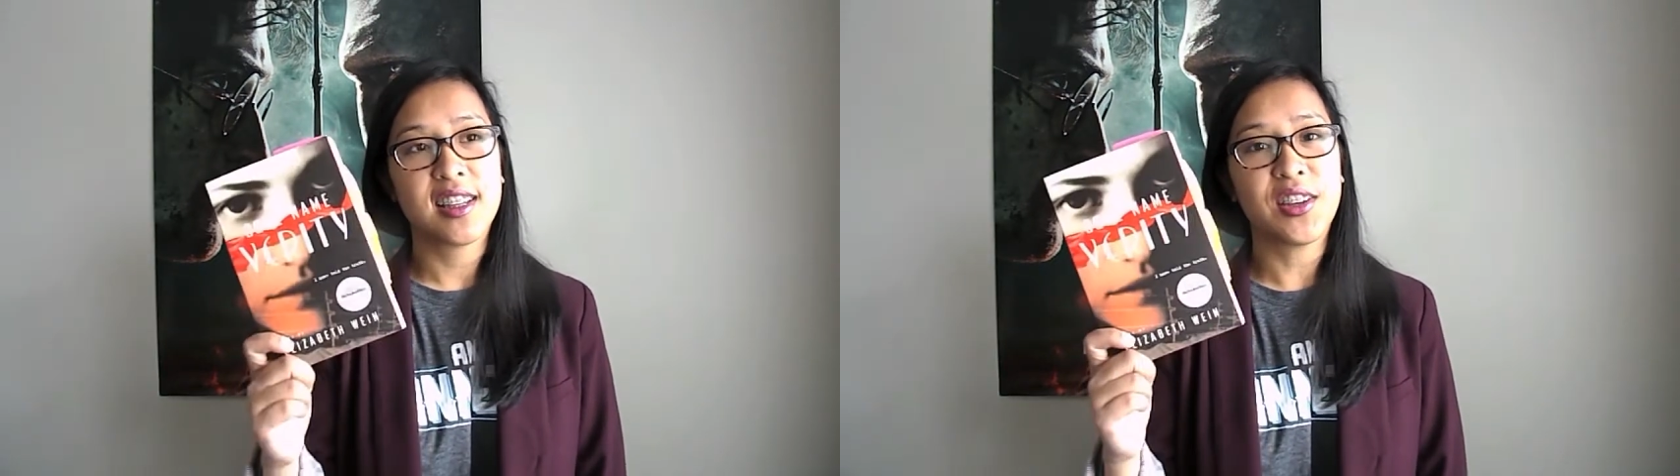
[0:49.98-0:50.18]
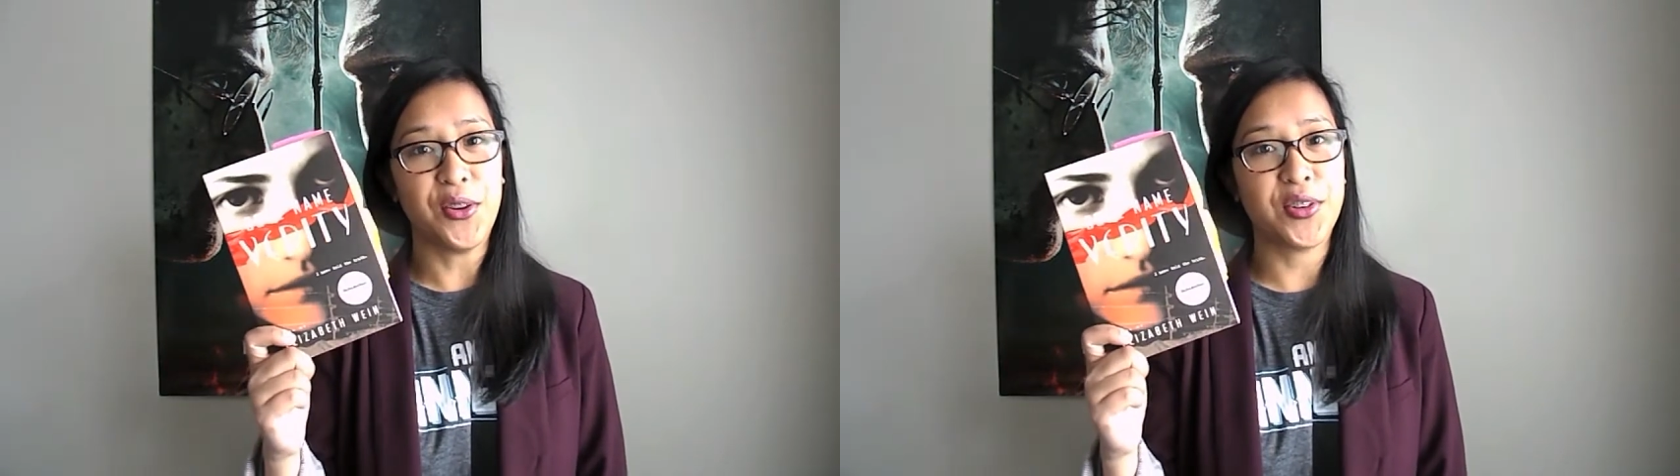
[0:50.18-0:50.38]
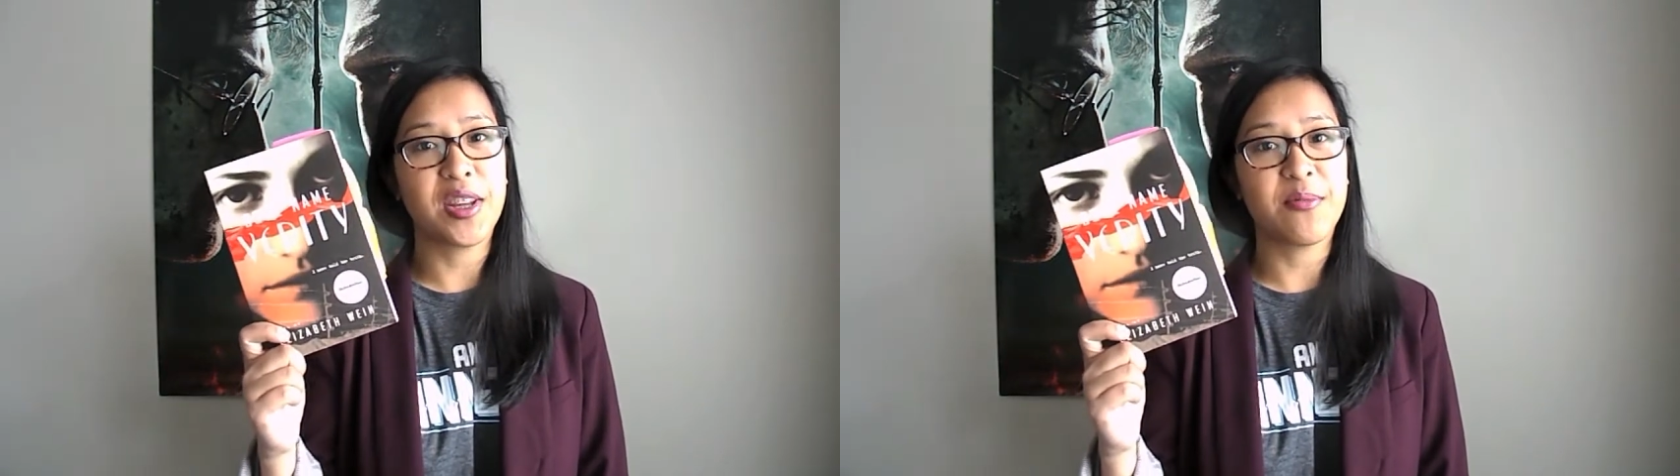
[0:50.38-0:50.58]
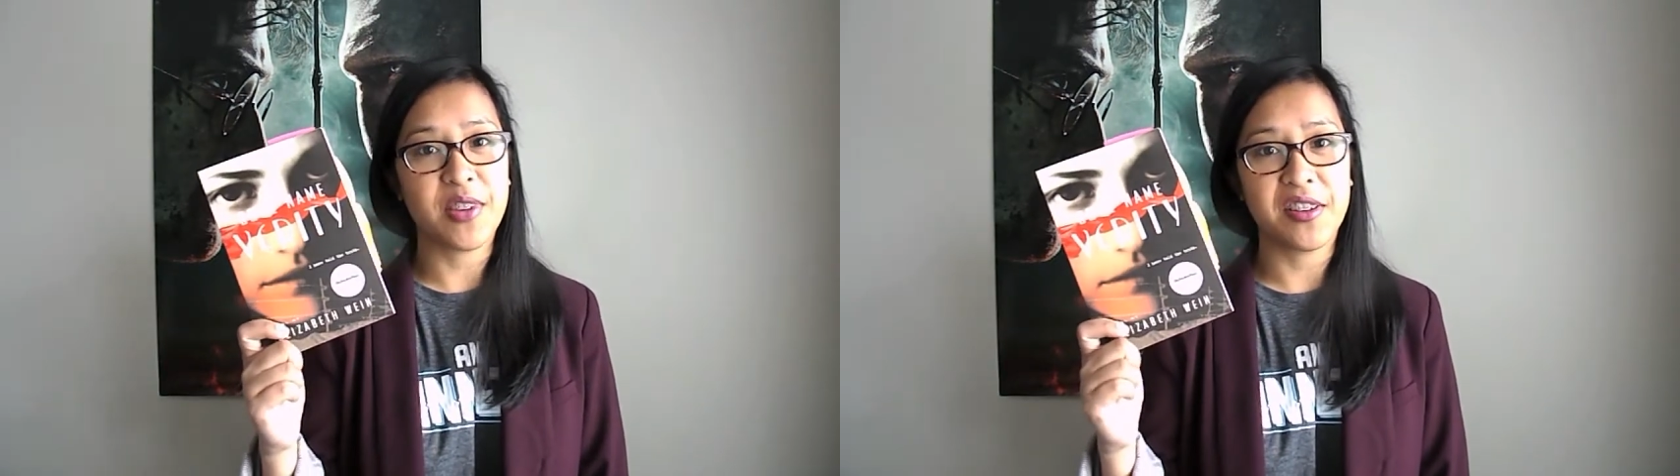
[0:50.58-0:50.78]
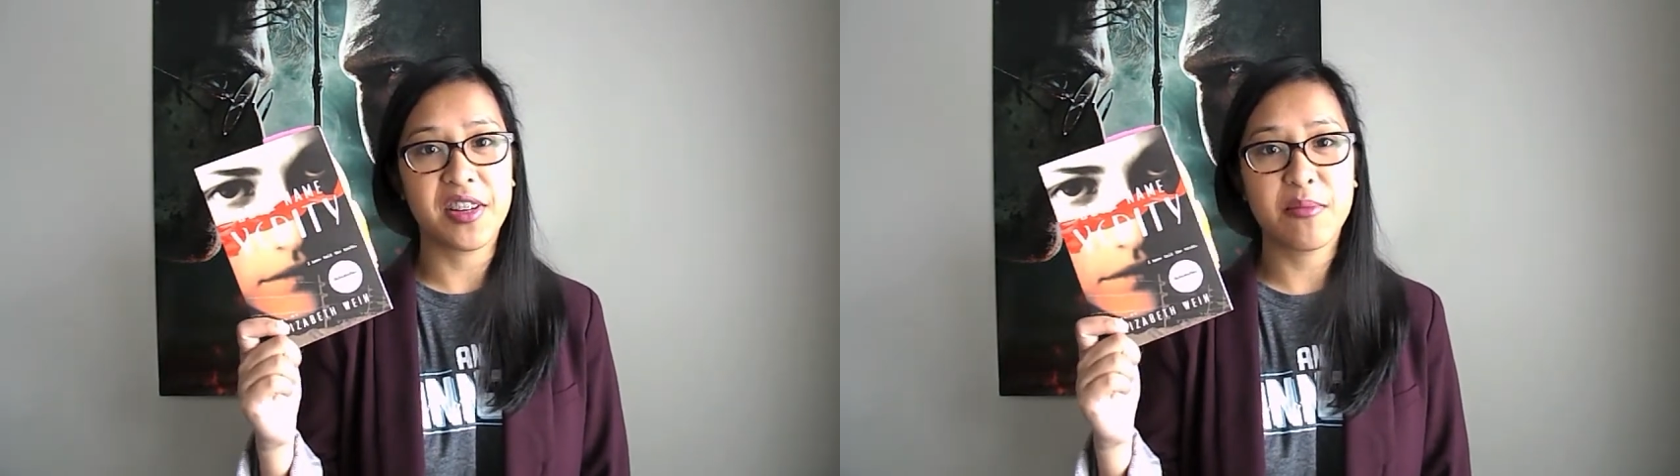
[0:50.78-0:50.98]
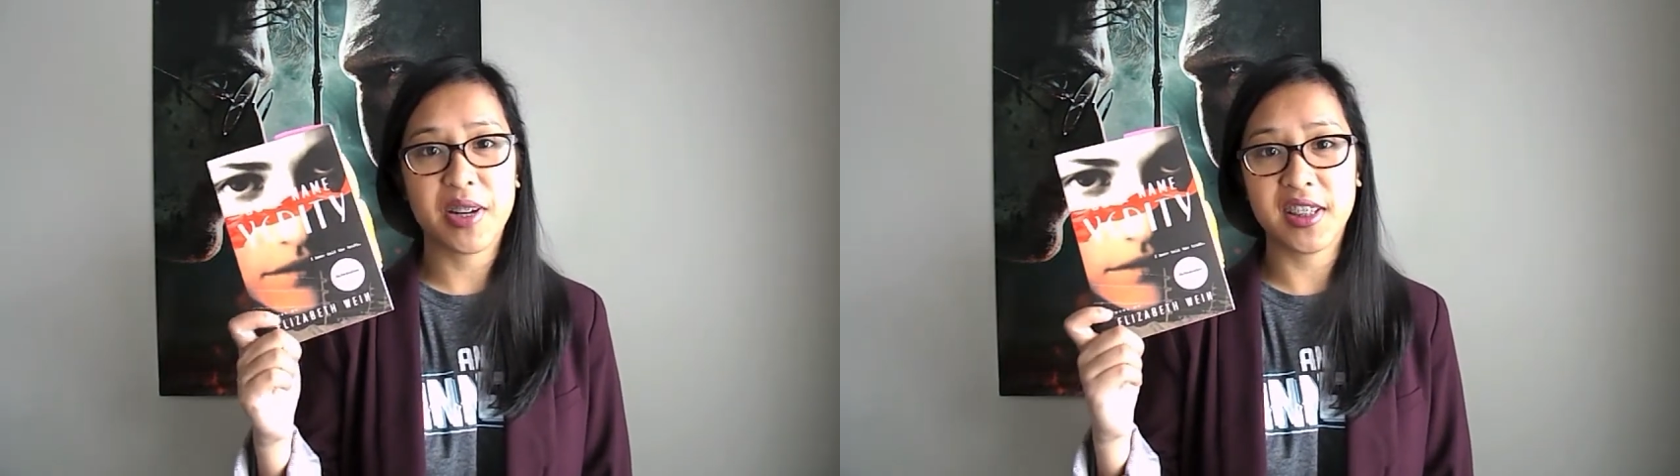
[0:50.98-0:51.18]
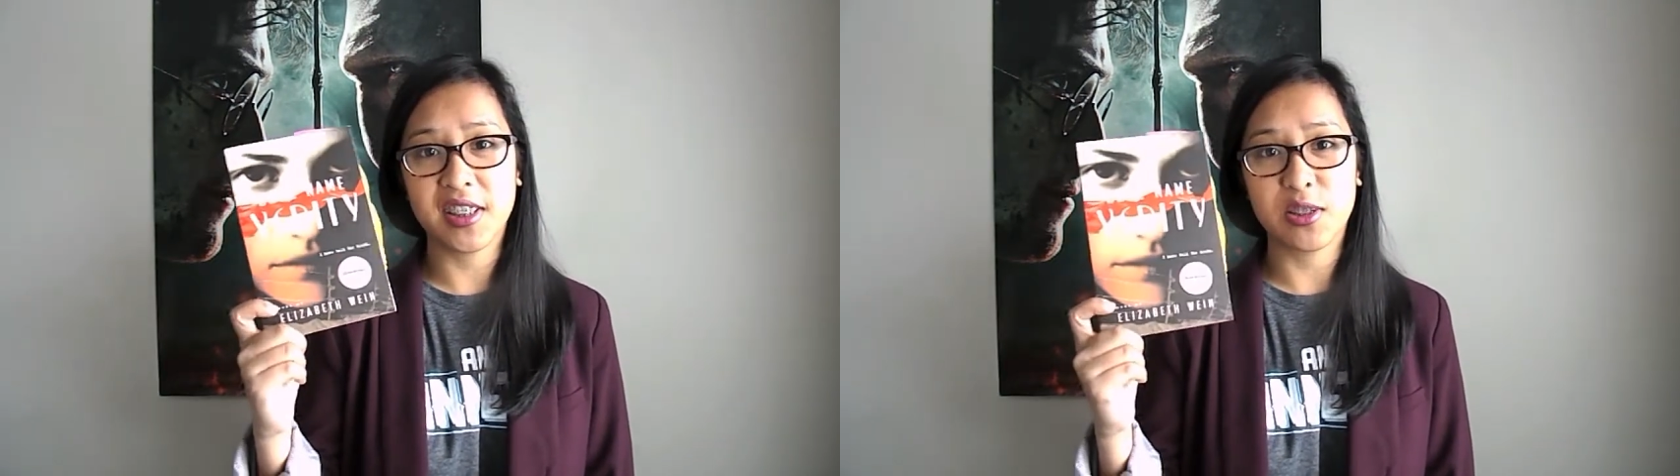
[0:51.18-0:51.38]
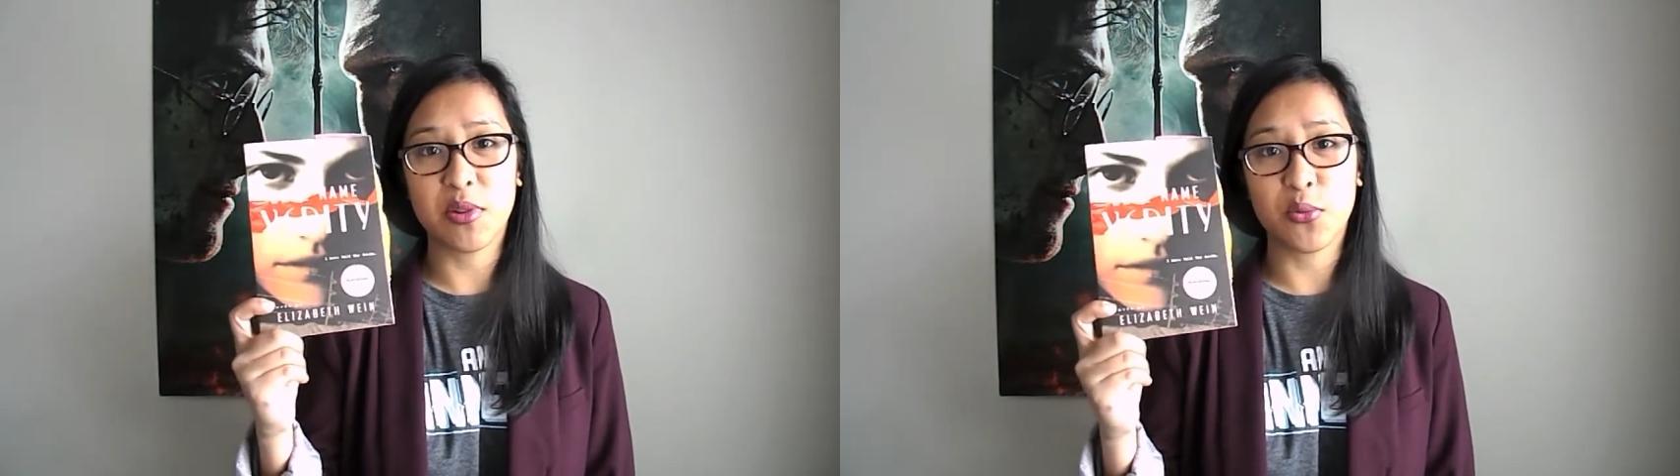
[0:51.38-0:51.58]
Codename Verity by
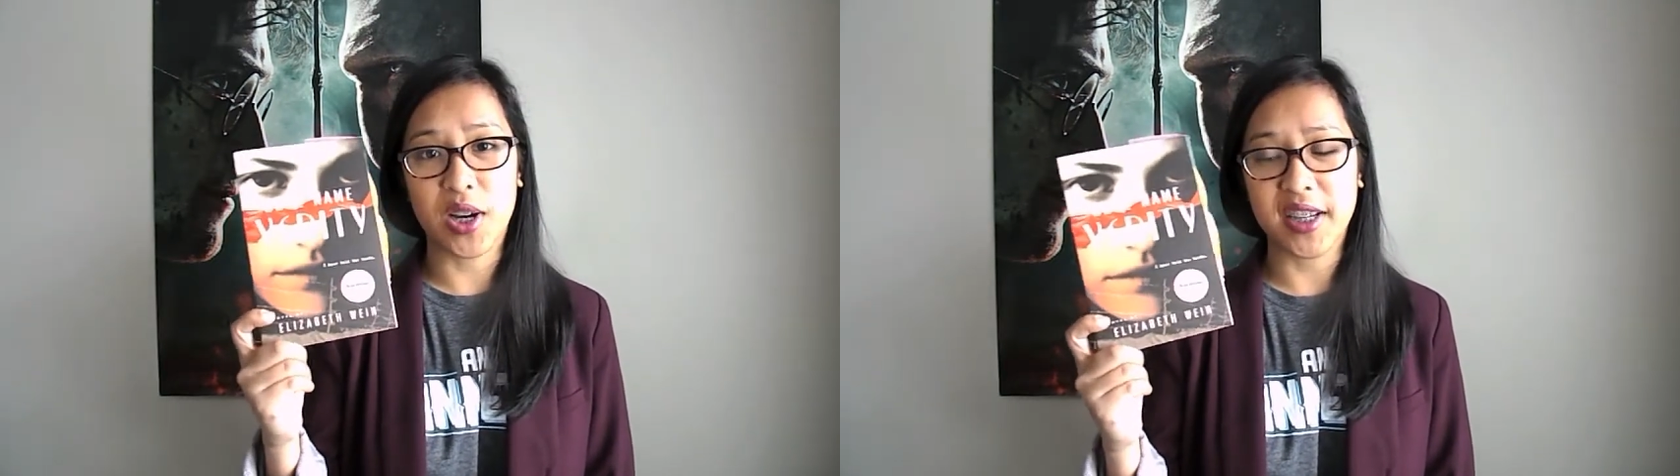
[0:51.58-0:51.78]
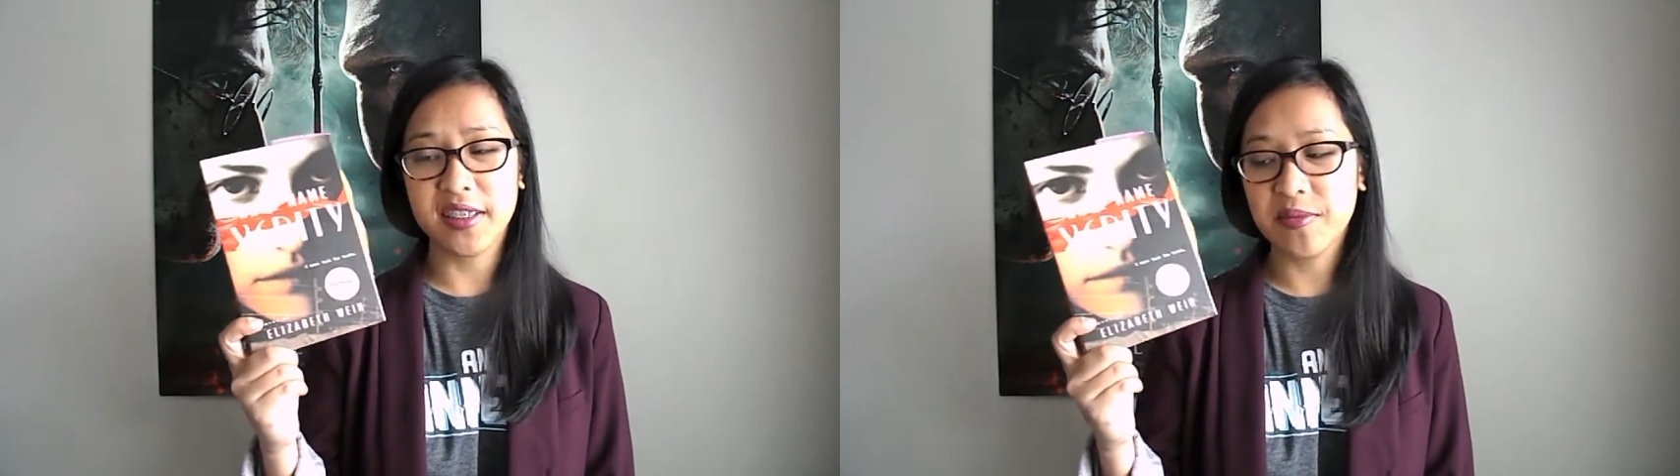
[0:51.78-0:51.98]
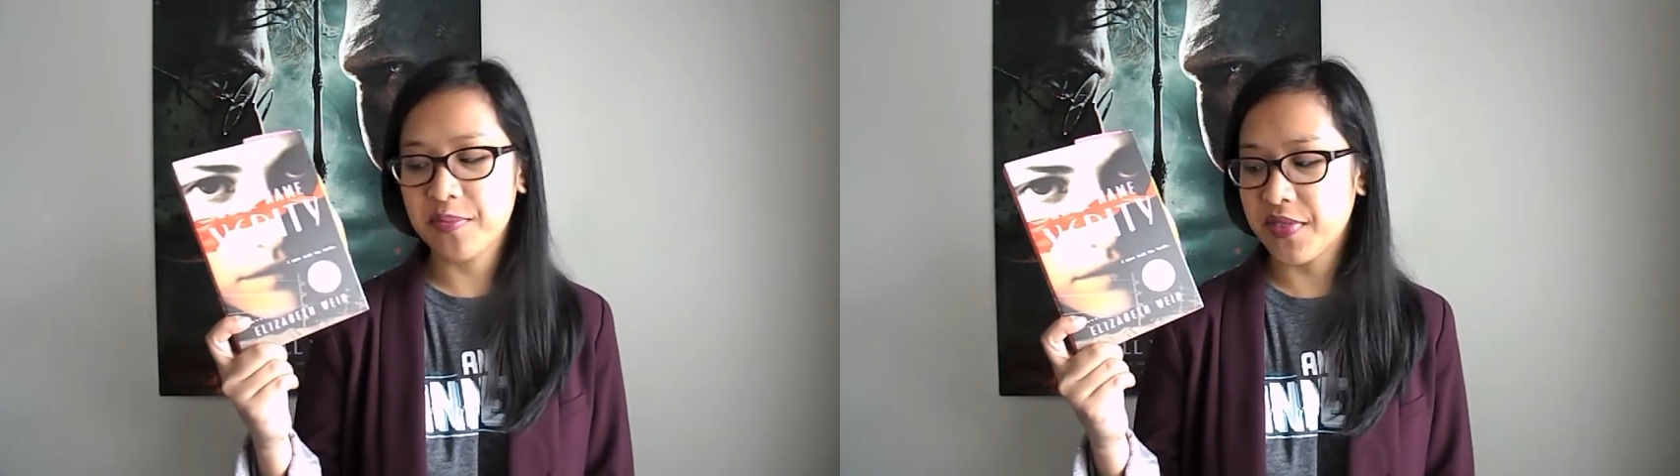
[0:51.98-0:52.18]
Elizabeth Wine.